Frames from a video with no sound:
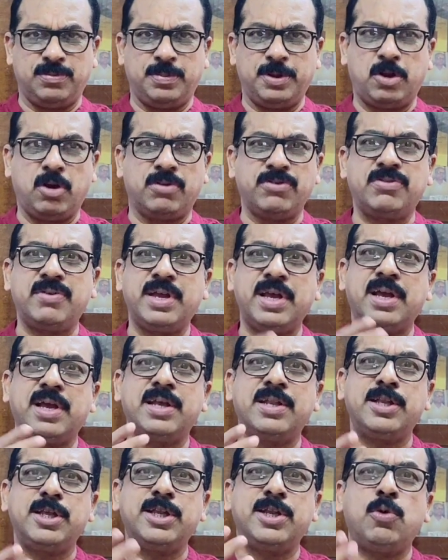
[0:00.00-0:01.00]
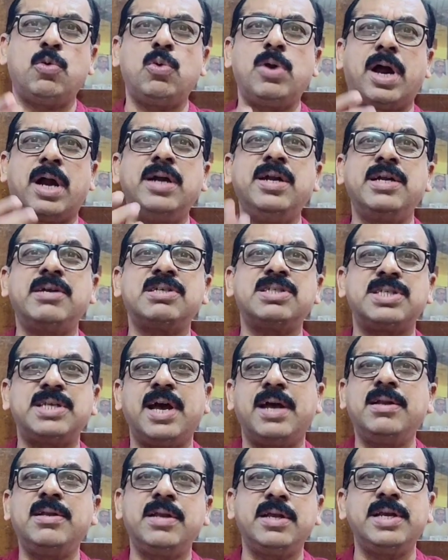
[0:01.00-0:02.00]
Because they don't
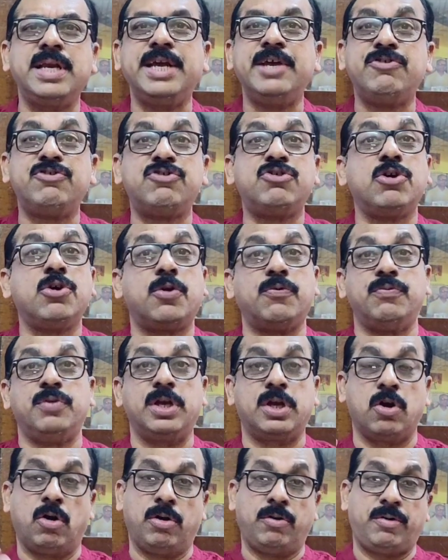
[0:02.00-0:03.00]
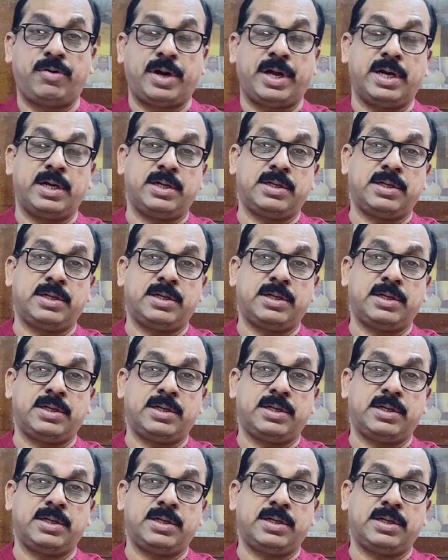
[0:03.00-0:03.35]
understand the nature of the contract.